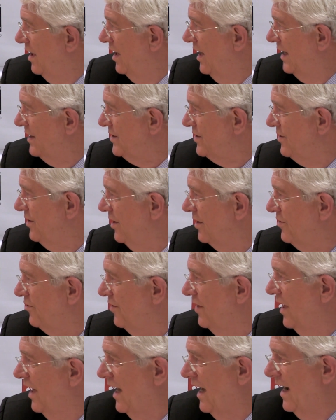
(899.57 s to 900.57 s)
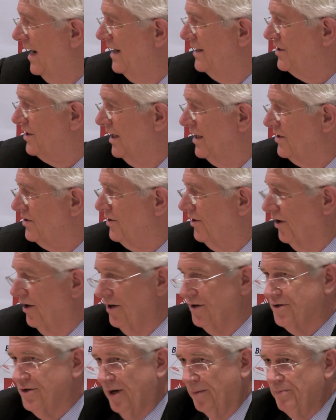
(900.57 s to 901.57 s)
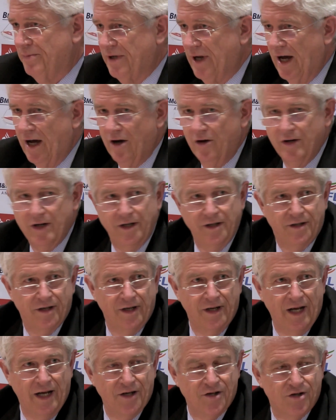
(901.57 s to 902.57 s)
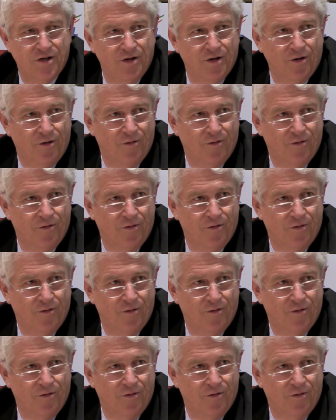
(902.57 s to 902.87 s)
Let's not rely just on top-down international